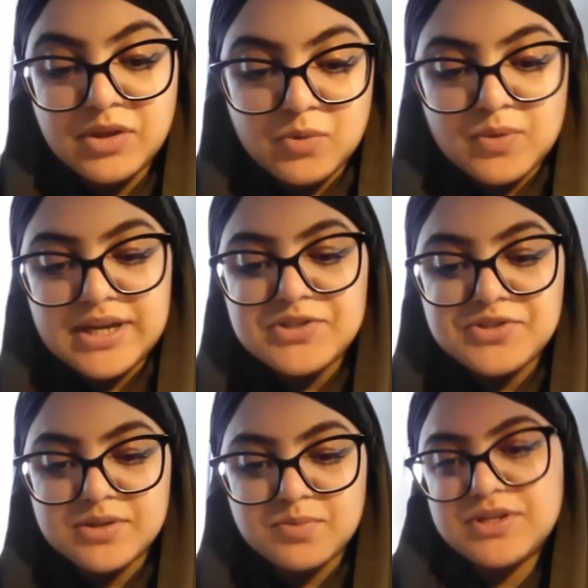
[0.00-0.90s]
you will get
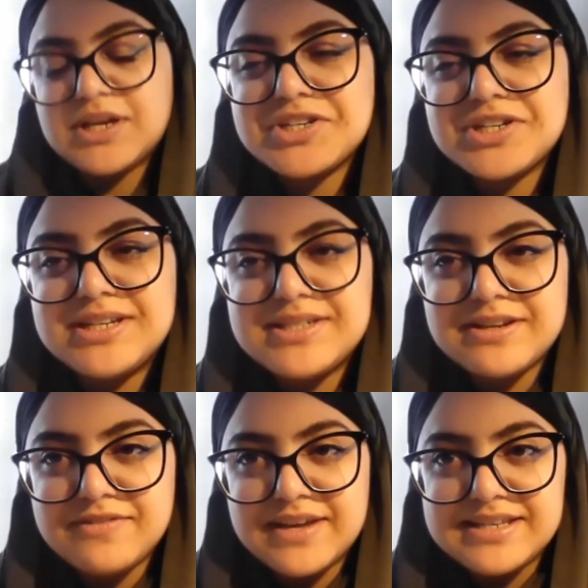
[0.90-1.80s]
to the production
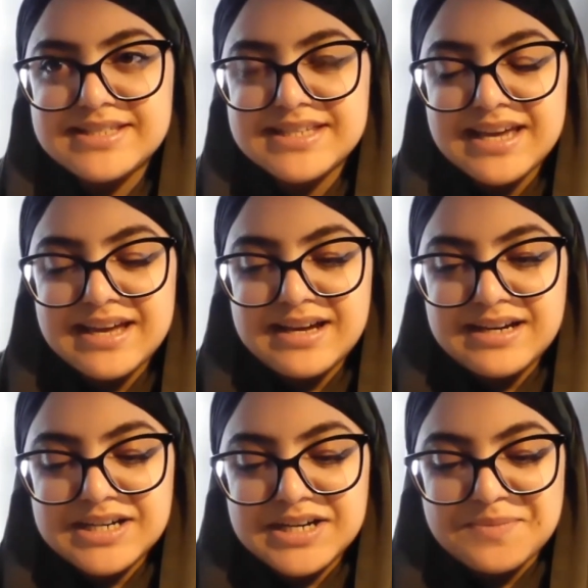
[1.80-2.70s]
interface
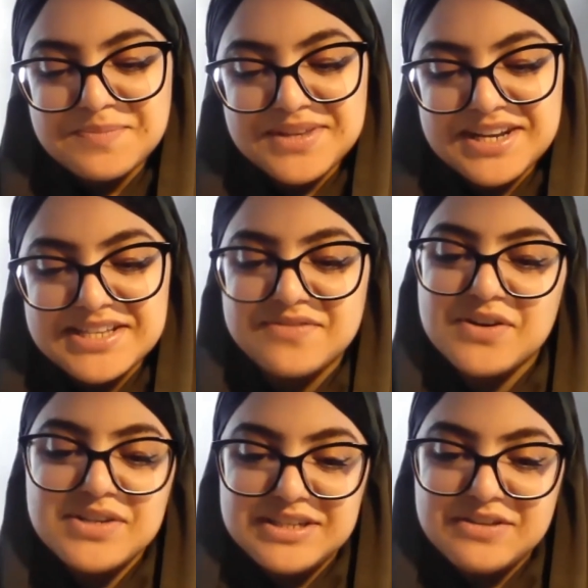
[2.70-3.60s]
that has a
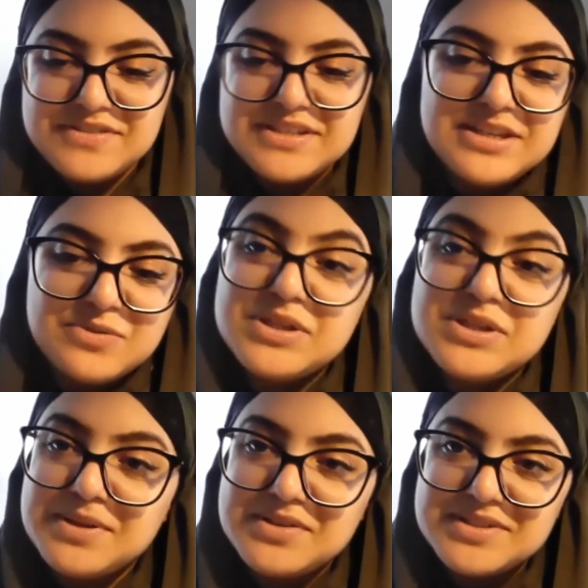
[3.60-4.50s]
very nifty
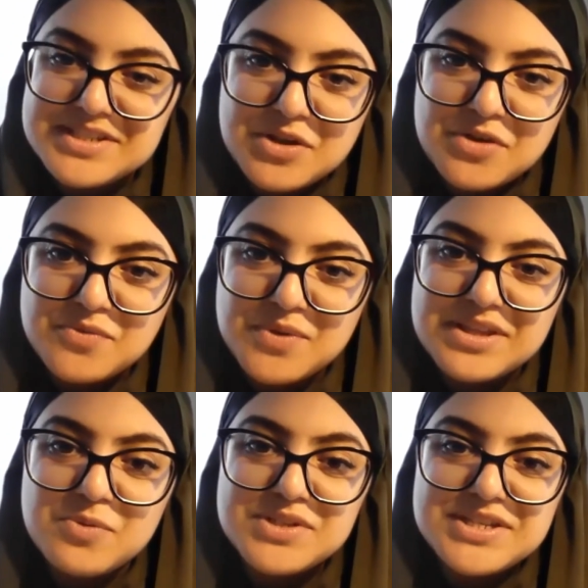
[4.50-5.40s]
readability software
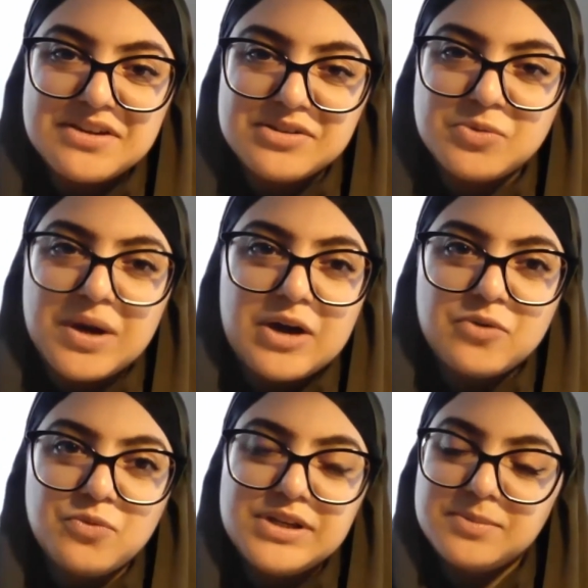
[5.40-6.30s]
that will tell you
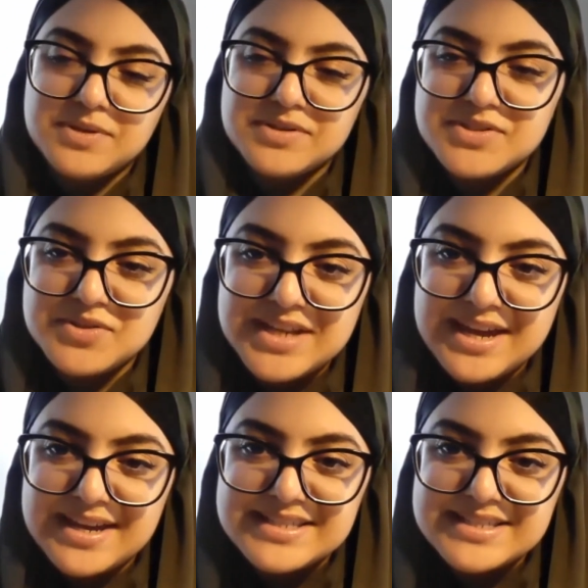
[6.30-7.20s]
how readable is your
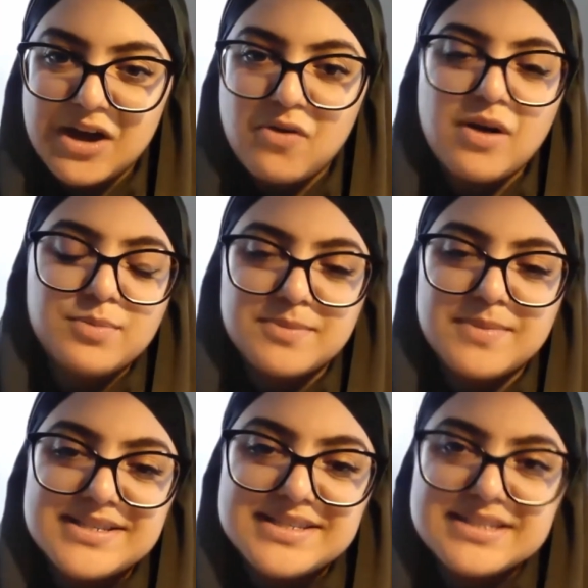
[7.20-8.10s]
text, how
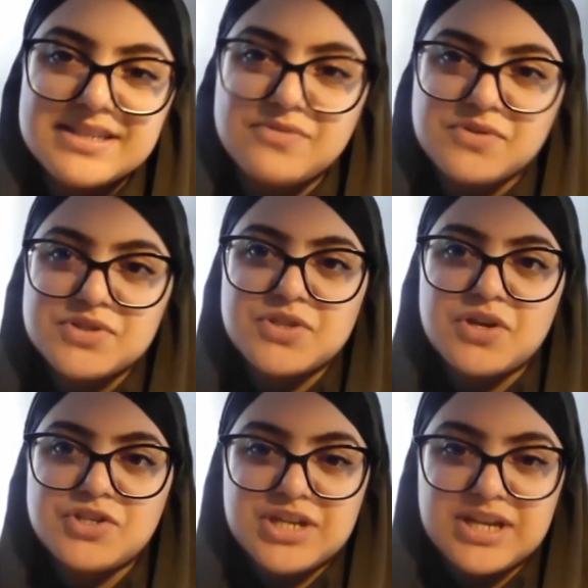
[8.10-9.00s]
optimized is it for
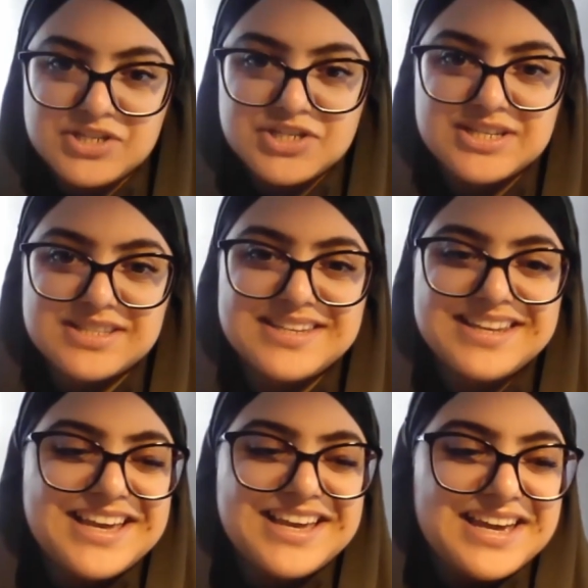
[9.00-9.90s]
search
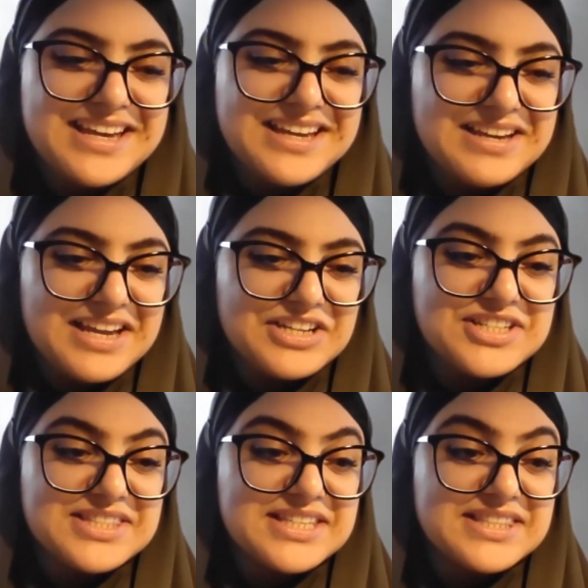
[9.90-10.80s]

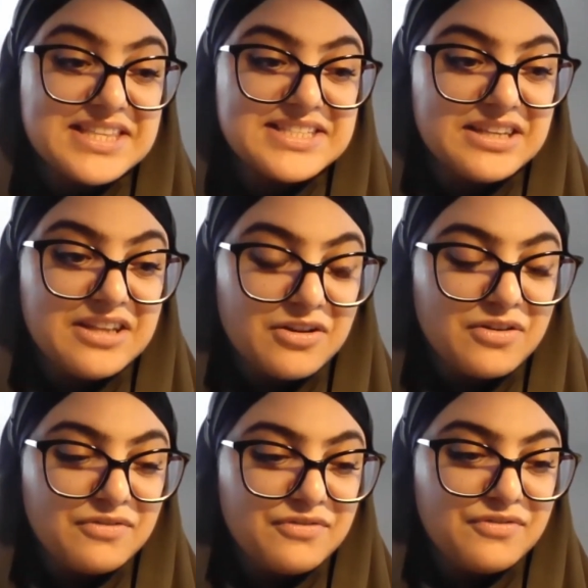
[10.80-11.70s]
engines. And that's a lot
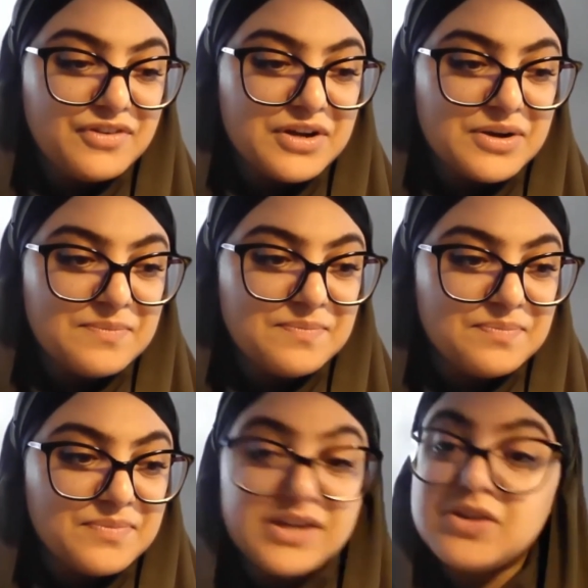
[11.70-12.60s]
of,
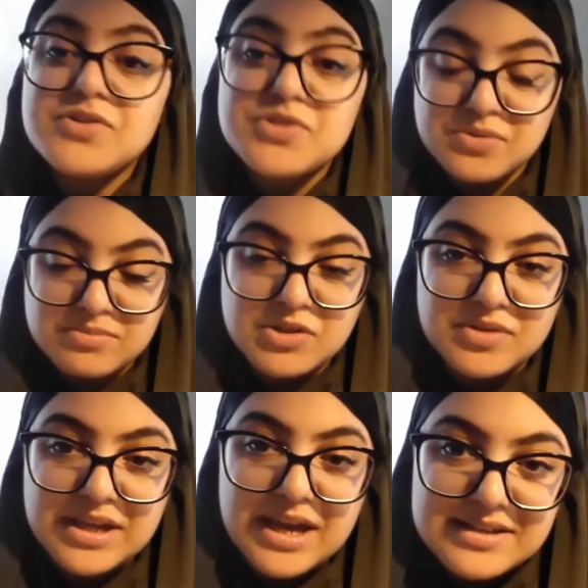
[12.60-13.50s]
and also,
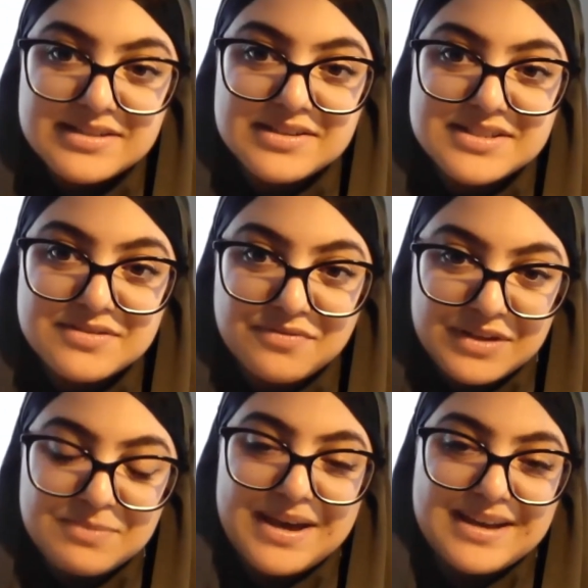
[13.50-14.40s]
the editor's
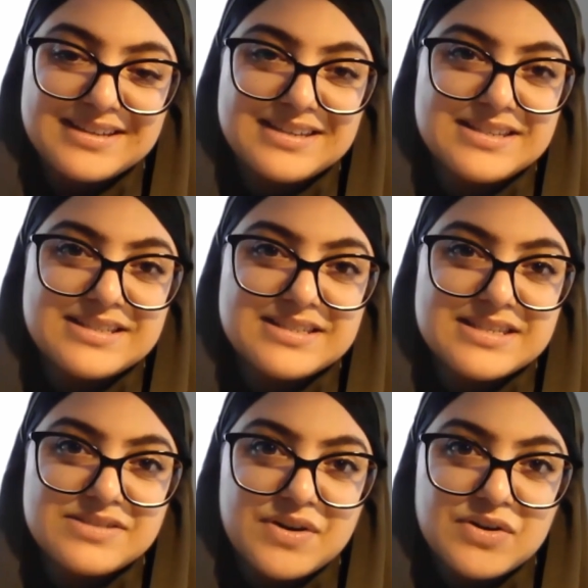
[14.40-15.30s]
feedback
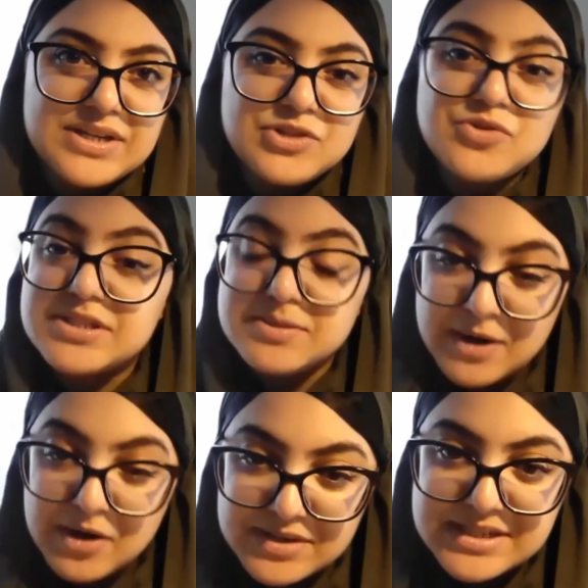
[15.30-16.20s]
is very
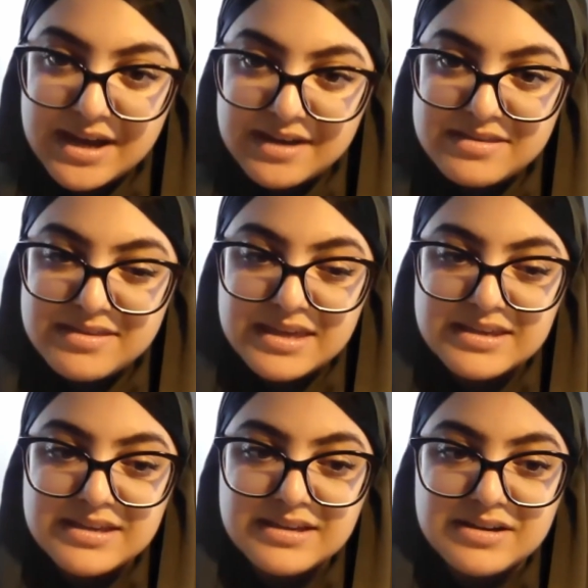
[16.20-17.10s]
transparent, I
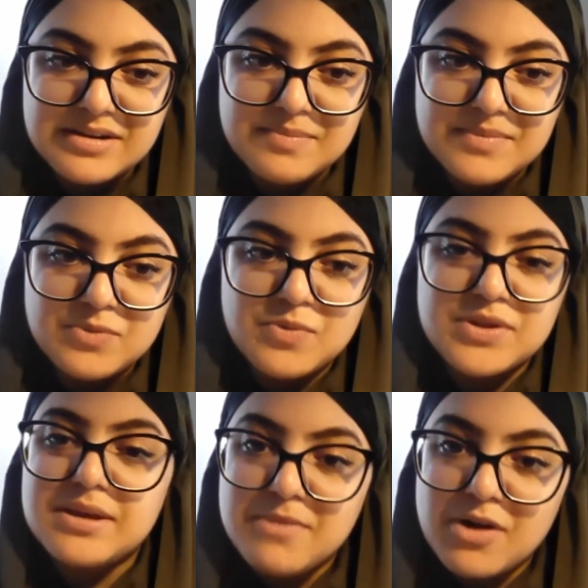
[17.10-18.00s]
think, in
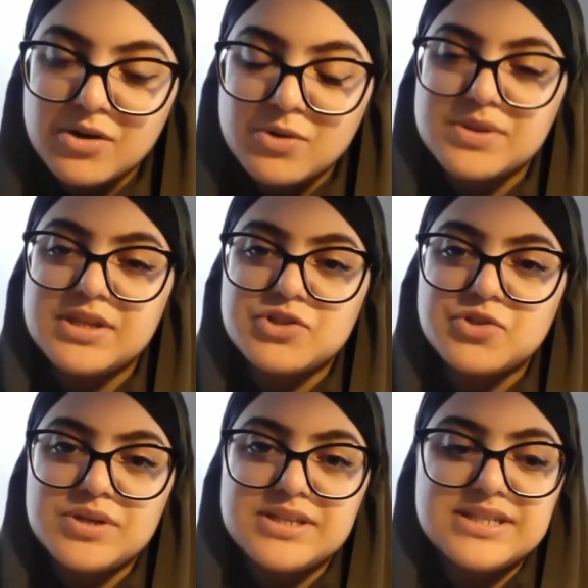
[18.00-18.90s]
what they mark, what they
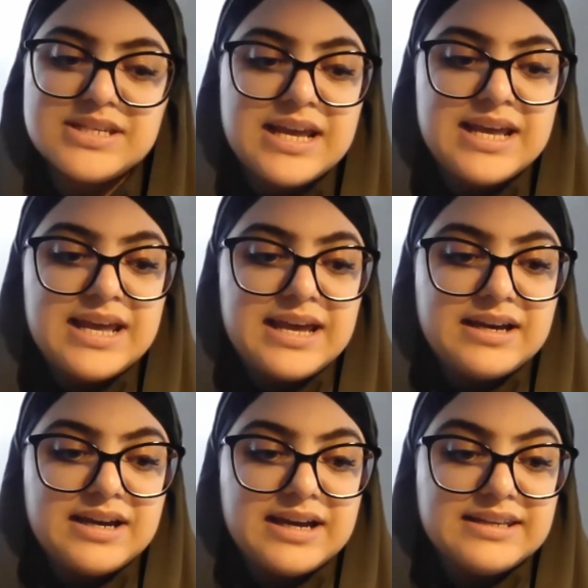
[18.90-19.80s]
shorten.
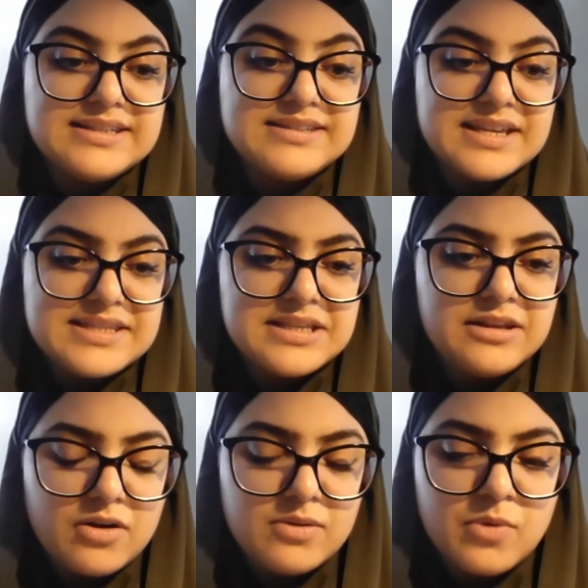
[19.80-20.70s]
And that's a
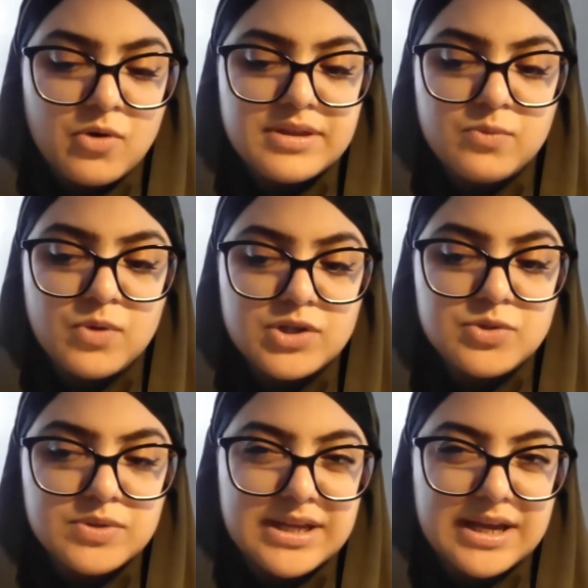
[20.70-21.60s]
lot more than what
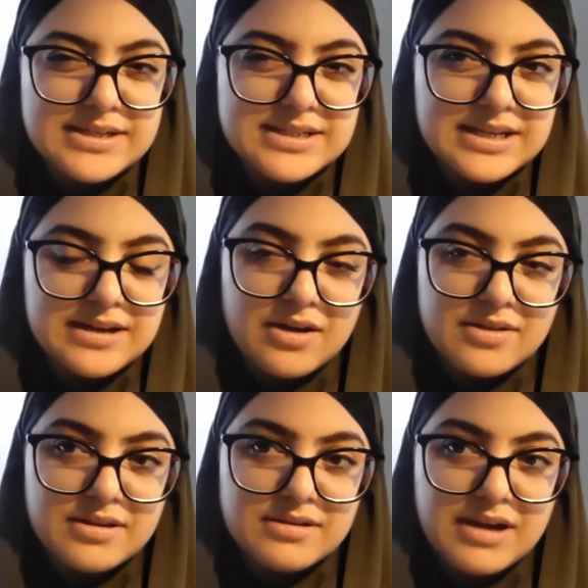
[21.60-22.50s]
you would get in
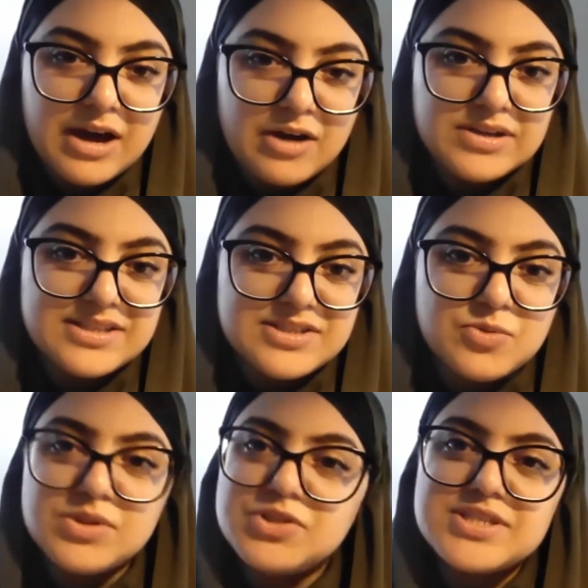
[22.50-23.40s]
other outlets,
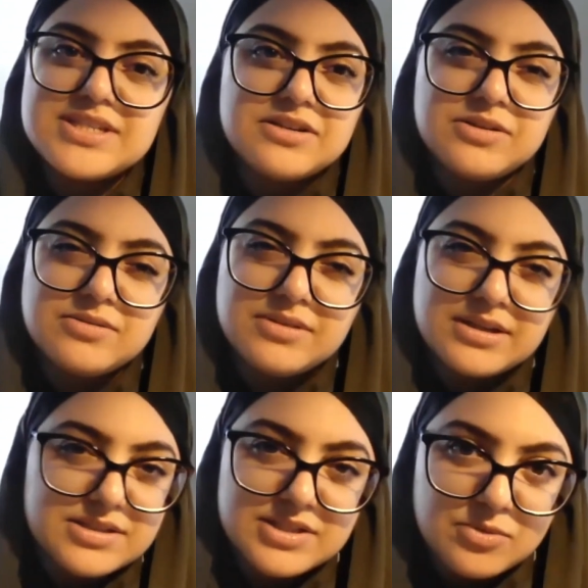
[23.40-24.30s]
who will just tell you like
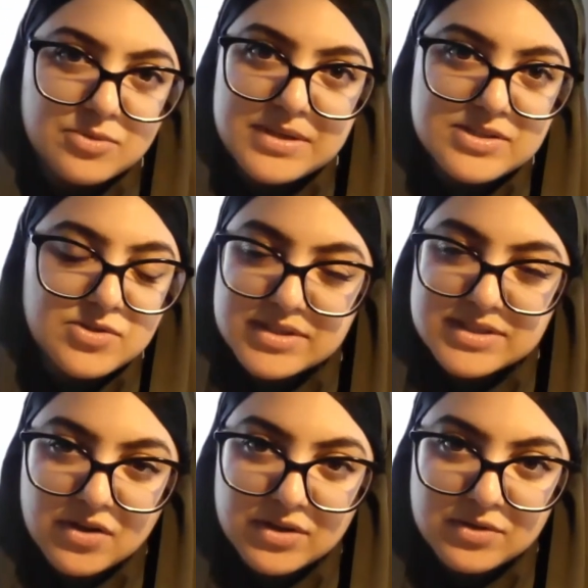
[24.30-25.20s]
it's a good piece or it's
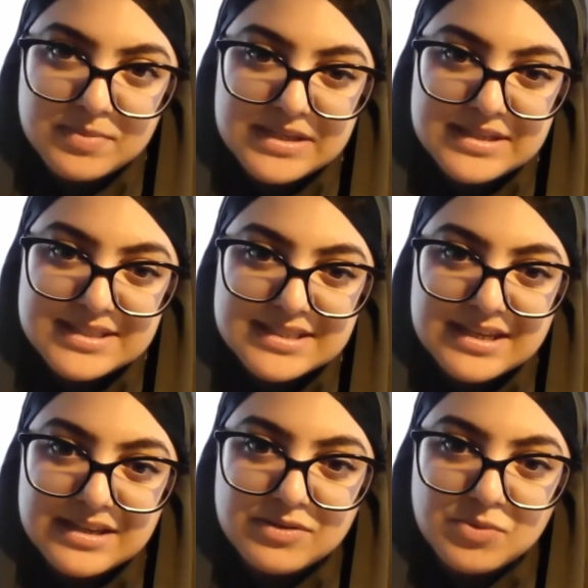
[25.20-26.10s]
not a good piece,
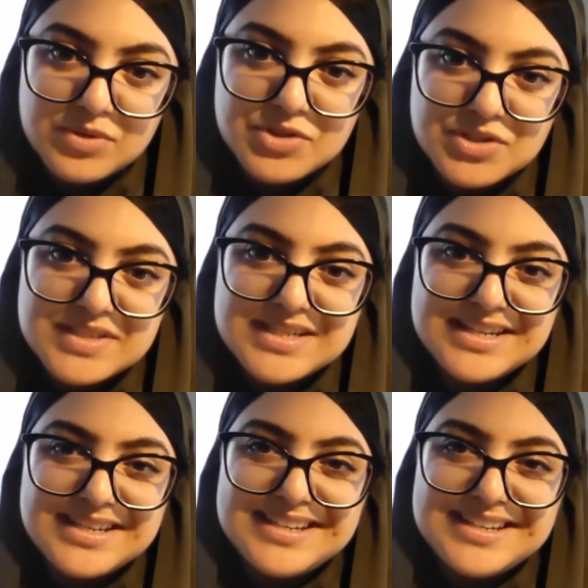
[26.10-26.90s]
and who will just